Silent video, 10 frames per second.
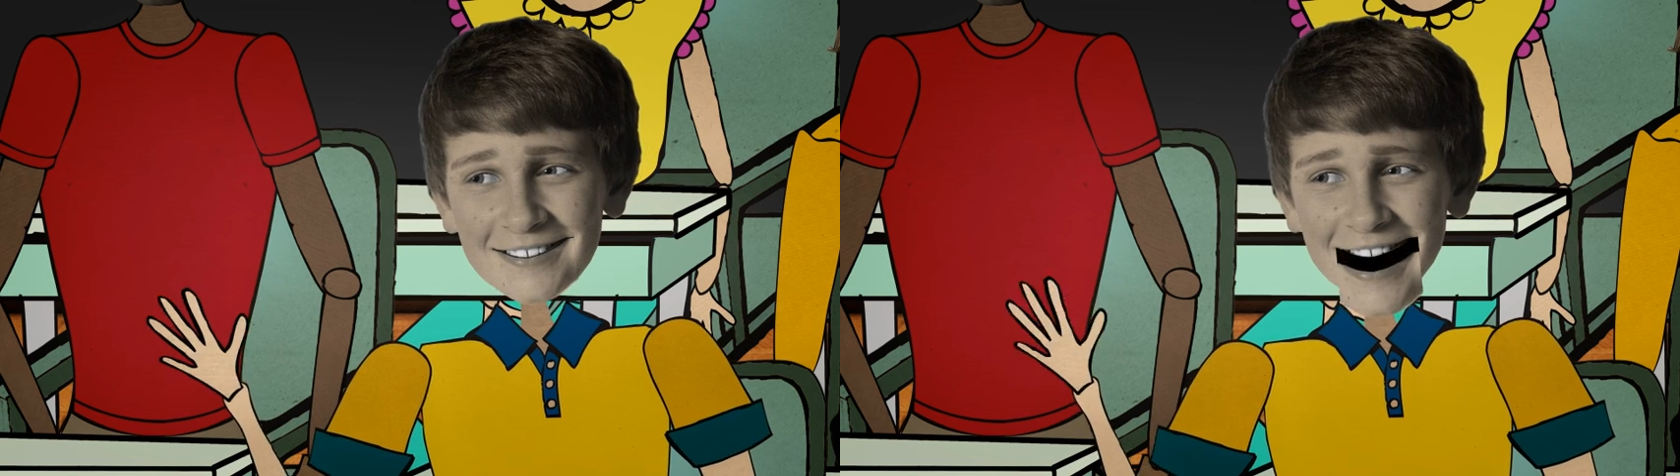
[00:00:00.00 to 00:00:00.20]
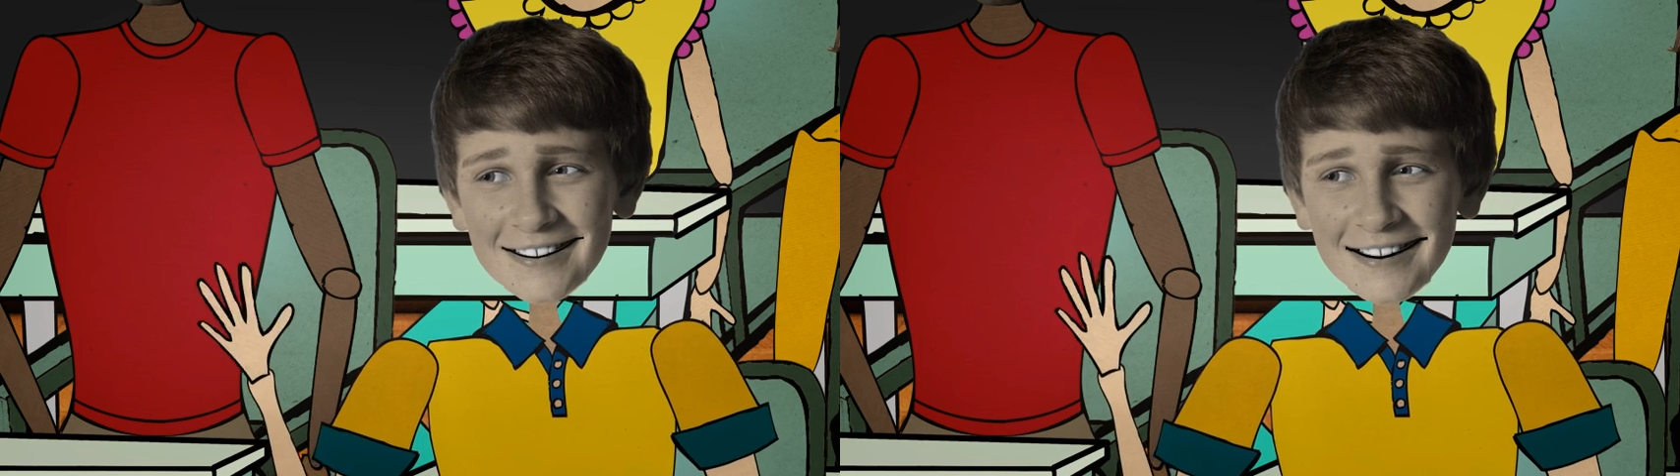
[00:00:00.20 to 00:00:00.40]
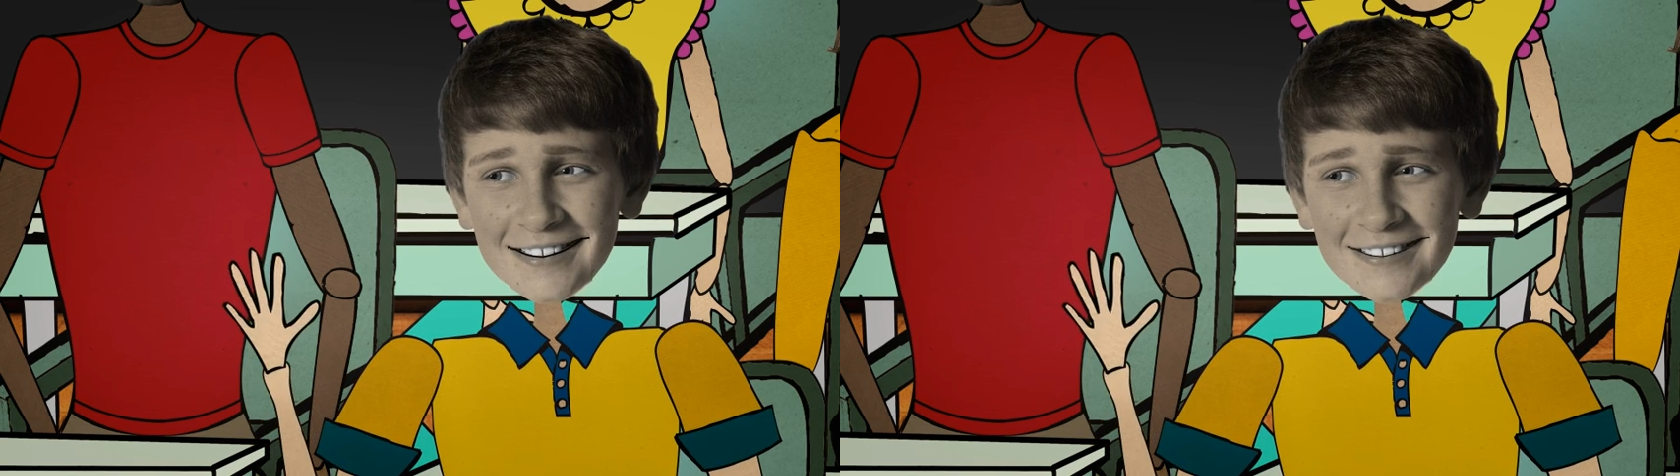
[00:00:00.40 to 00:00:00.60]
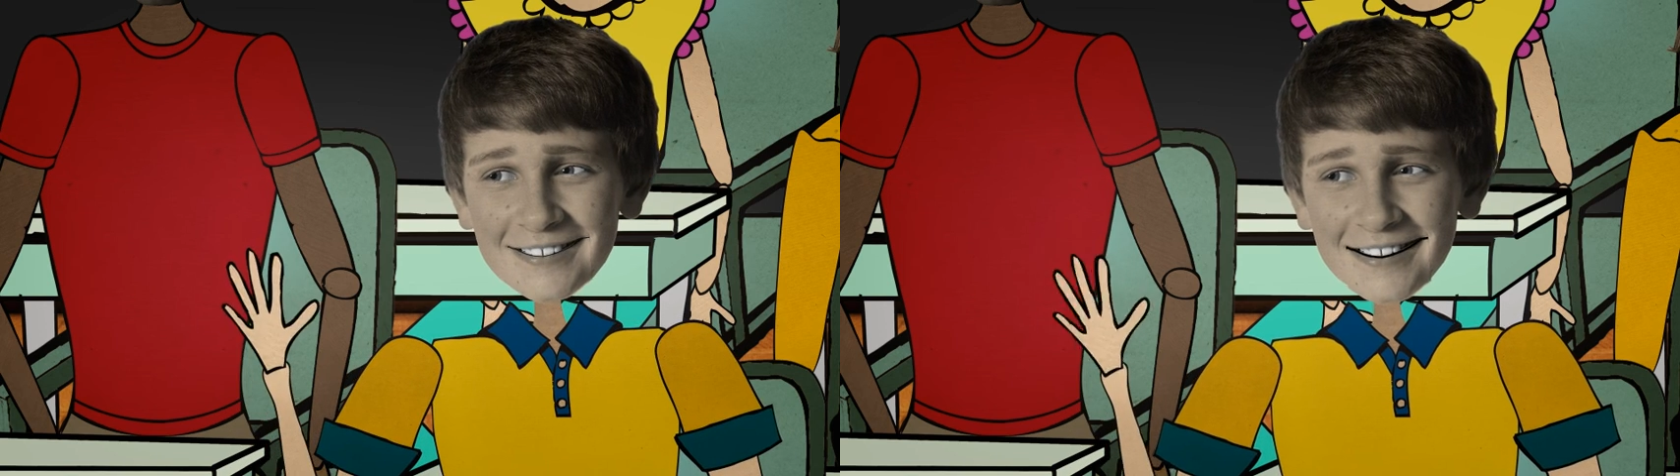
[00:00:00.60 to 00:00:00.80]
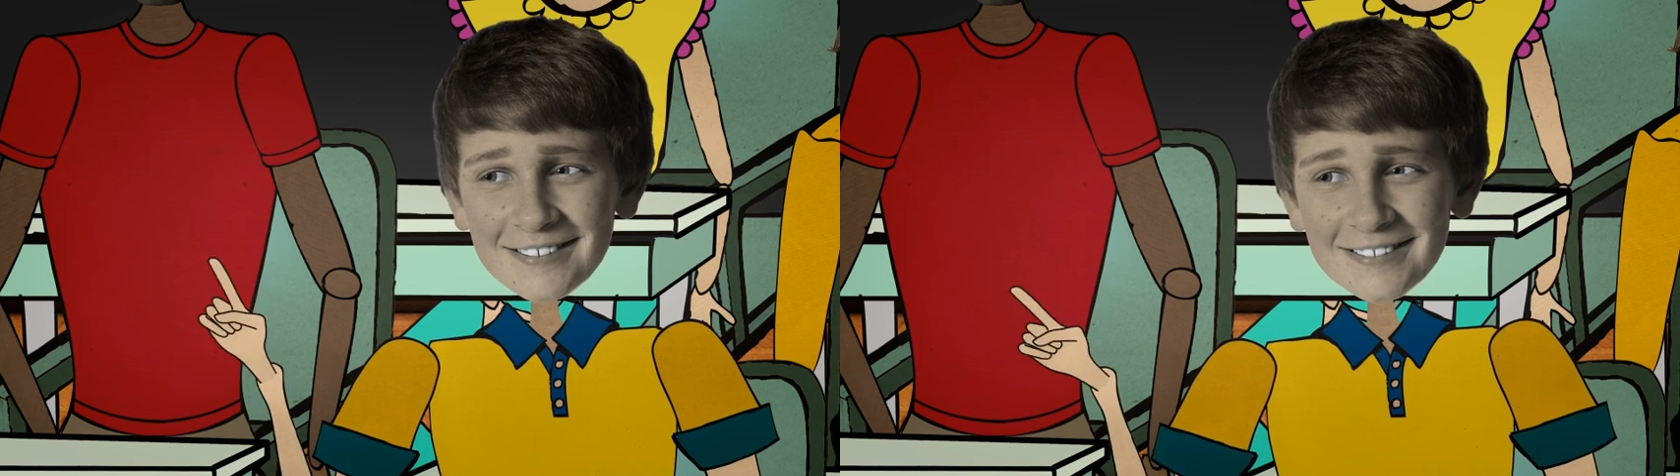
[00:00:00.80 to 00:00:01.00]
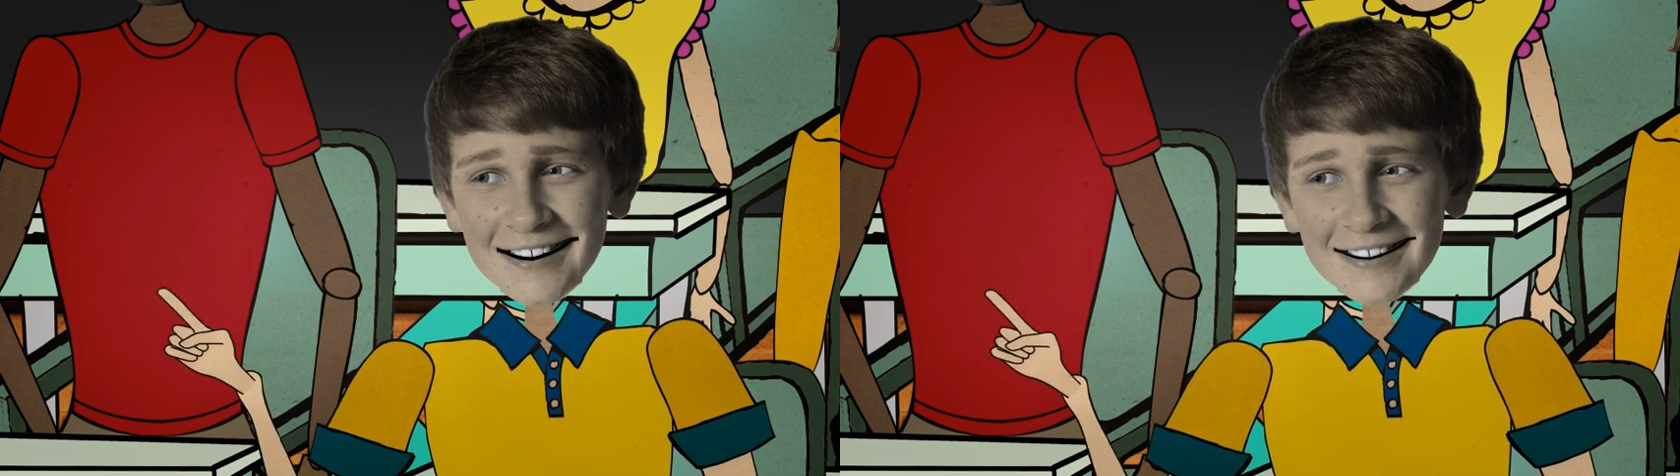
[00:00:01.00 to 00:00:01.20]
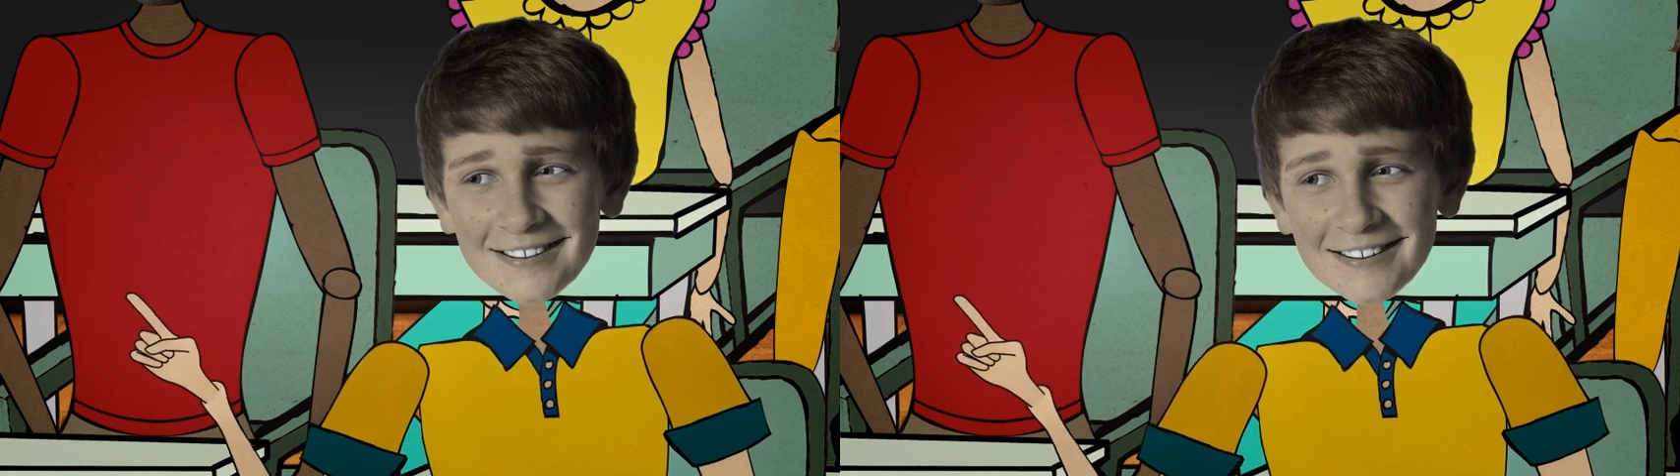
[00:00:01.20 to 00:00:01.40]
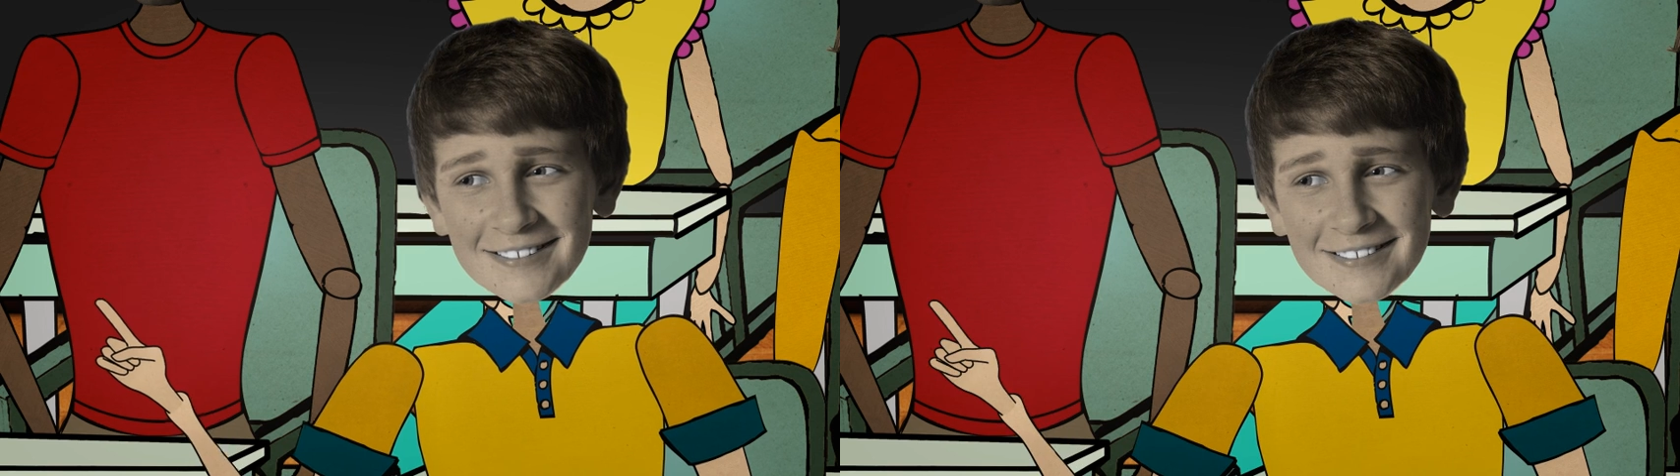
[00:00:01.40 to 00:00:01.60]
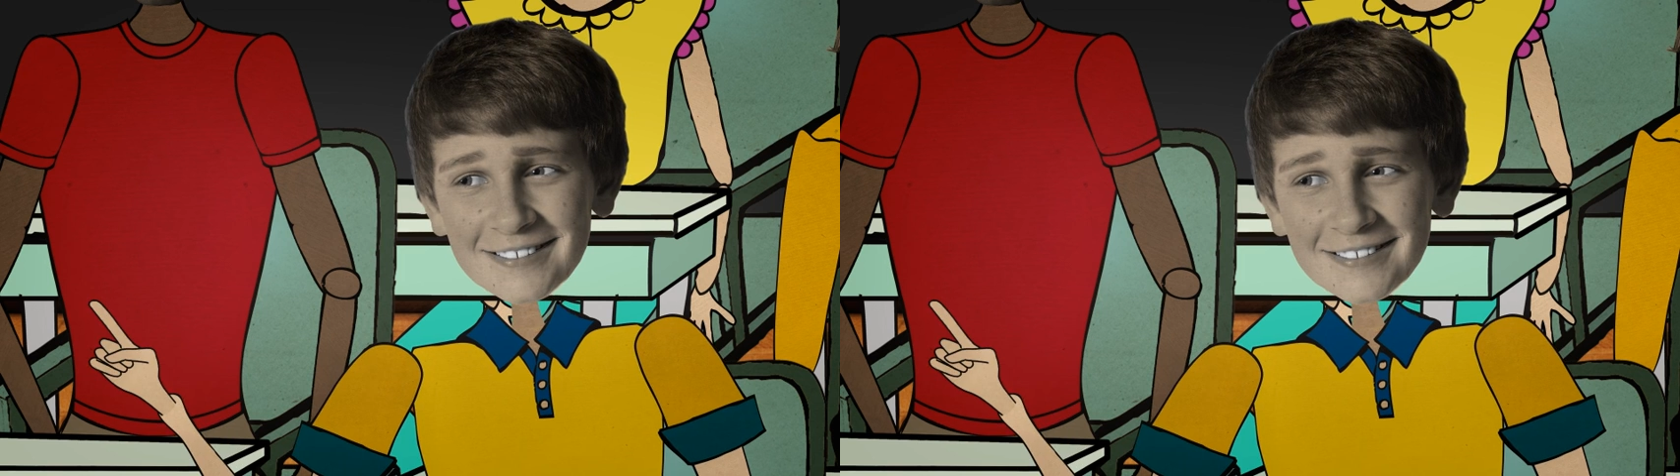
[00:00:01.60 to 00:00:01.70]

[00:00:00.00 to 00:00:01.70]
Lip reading: legacy, and future